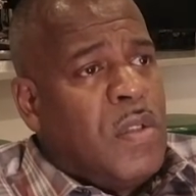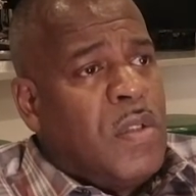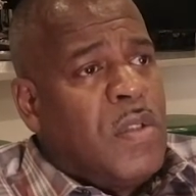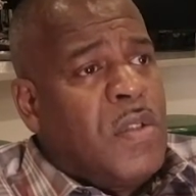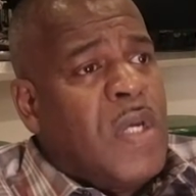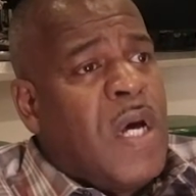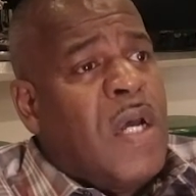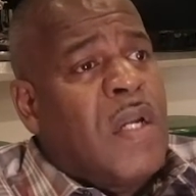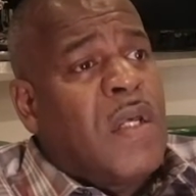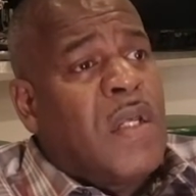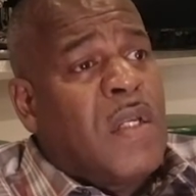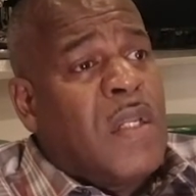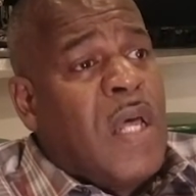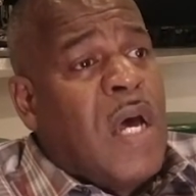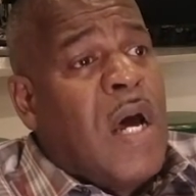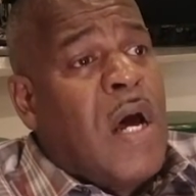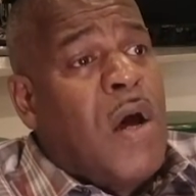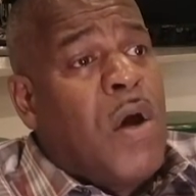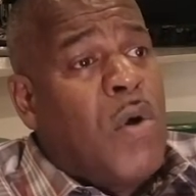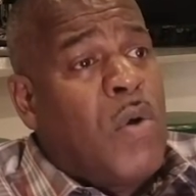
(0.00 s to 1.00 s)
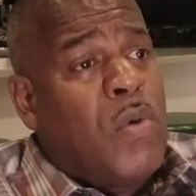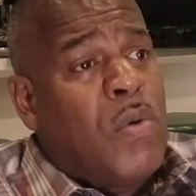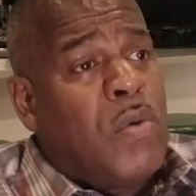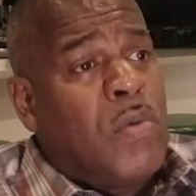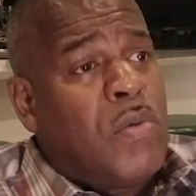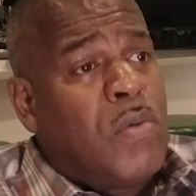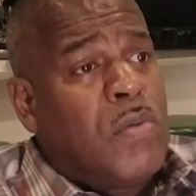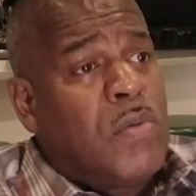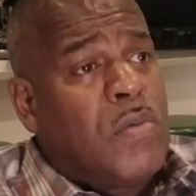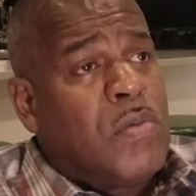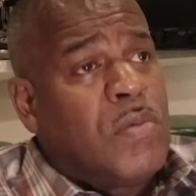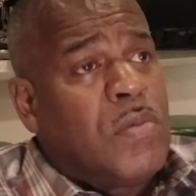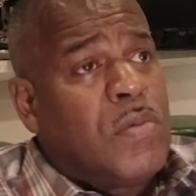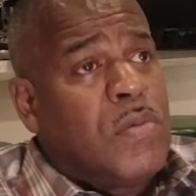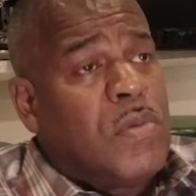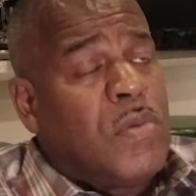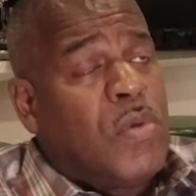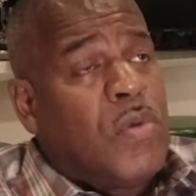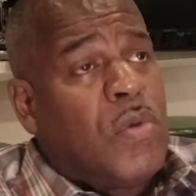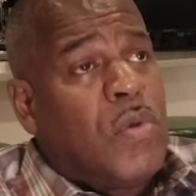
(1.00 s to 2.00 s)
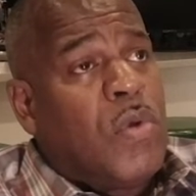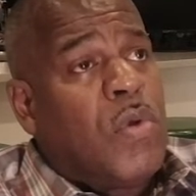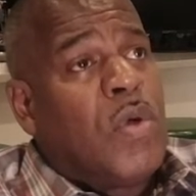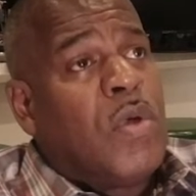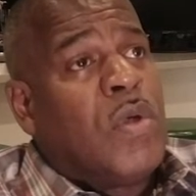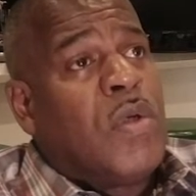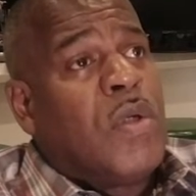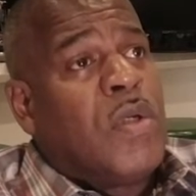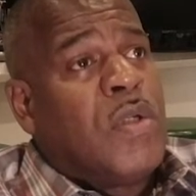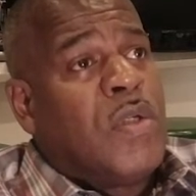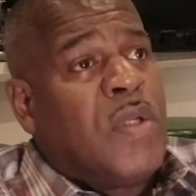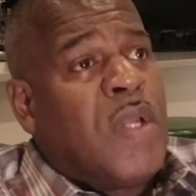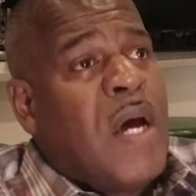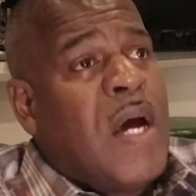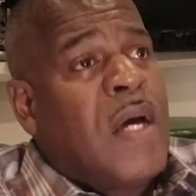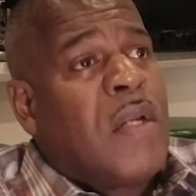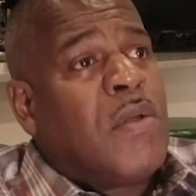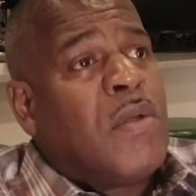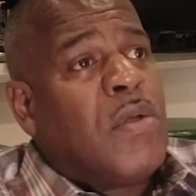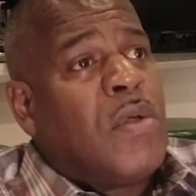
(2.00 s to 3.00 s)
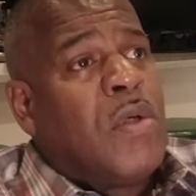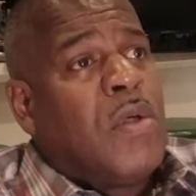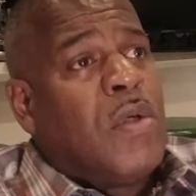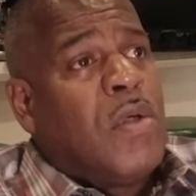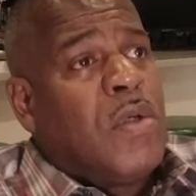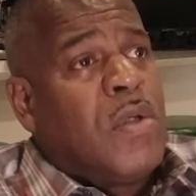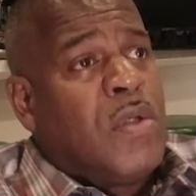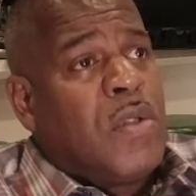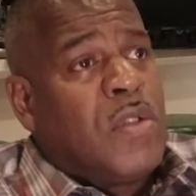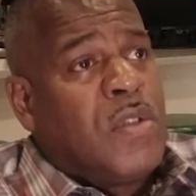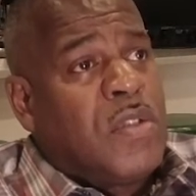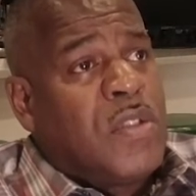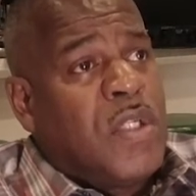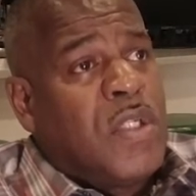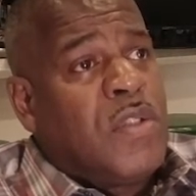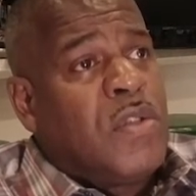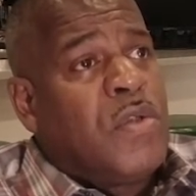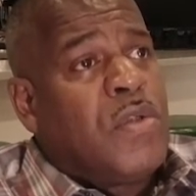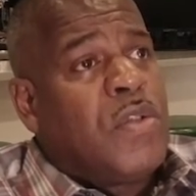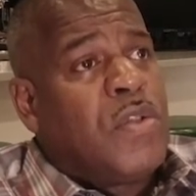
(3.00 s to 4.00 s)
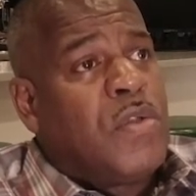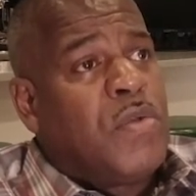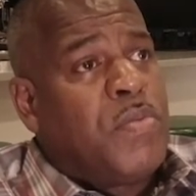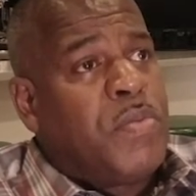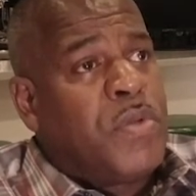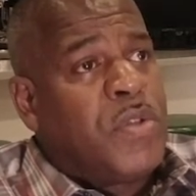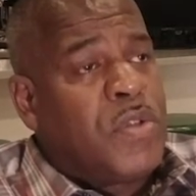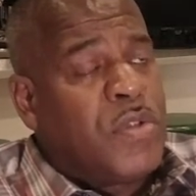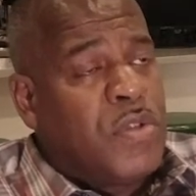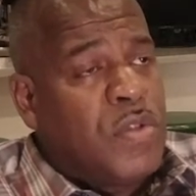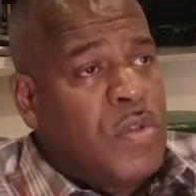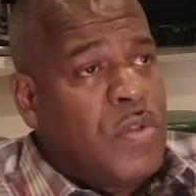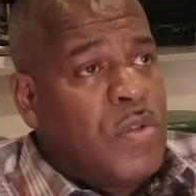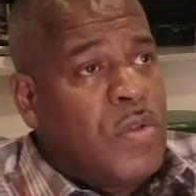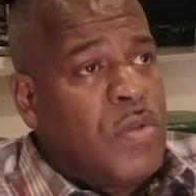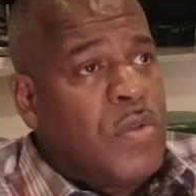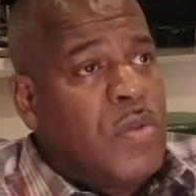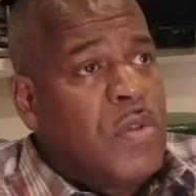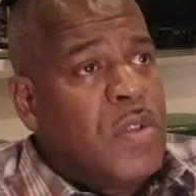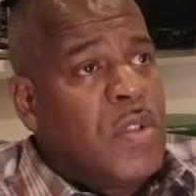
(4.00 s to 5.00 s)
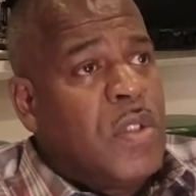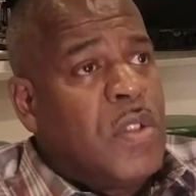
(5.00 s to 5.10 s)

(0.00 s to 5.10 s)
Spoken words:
not allow or not continue to pursue